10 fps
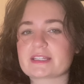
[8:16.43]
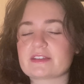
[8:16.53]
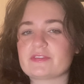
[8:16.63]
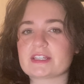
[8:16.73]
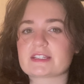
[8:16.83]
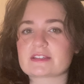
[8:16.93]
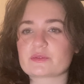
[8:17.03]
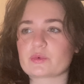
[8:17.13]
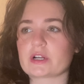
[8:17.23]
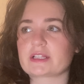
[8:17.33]
if this
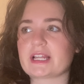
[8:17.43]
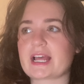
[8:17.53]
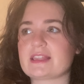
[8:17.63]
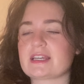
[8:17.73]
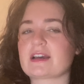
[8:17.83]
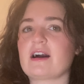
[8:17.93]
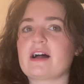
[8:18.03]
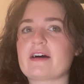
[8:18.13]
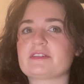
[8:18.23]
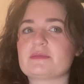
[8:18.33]
doesn't work, then I think
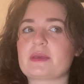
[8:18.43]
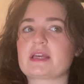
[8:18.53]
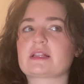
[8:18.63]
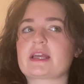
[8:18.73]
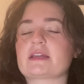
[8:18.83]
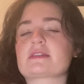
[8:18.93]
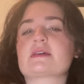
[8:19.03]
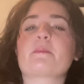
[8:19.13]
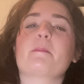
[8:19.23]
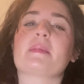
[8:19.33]
I'll have to make like
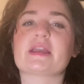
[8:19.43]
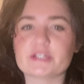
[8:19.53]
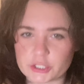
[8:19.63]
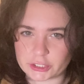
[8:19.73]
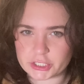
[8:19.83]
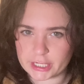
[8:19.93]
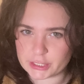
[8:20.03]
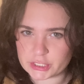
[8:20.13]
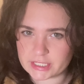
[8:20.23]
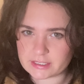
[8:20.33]
some major
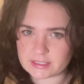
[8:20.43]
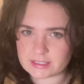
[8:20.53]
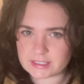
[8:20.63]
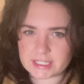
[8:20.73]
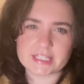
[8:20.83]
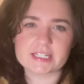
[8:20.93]
changes to the